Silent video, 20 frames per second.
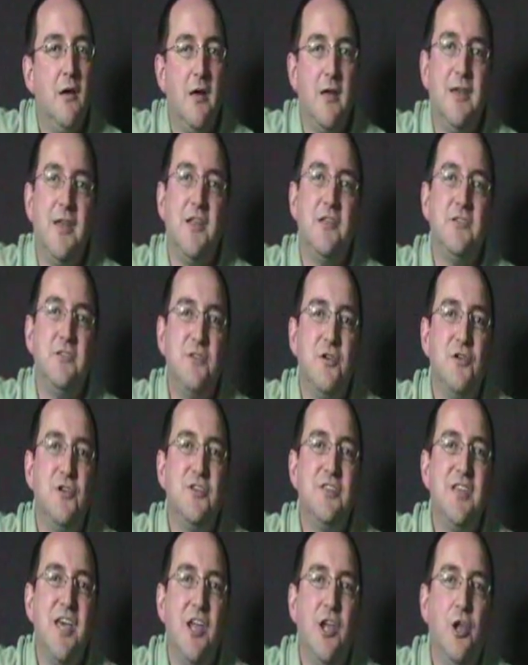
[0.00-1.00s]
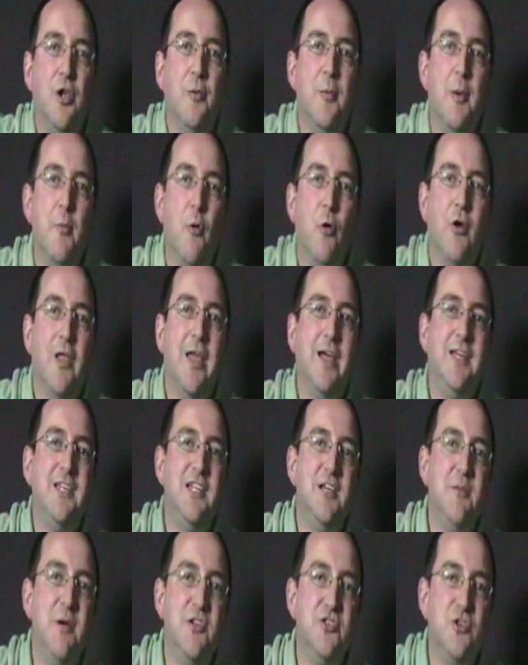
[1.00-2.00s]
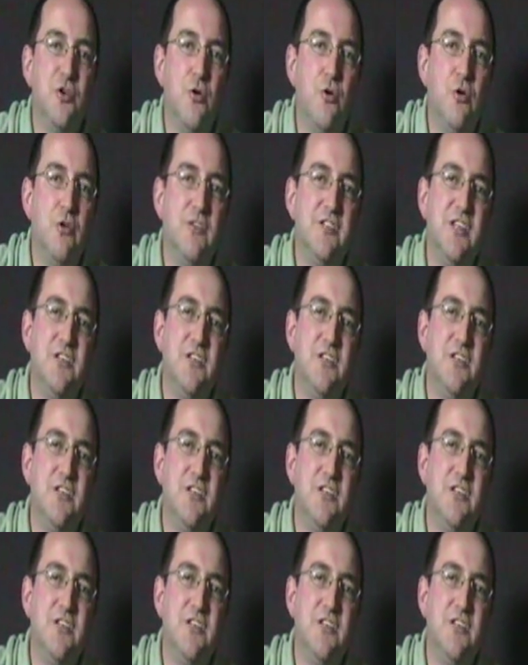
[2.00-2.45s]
Now it's starting to sound a little bit more like a D major chord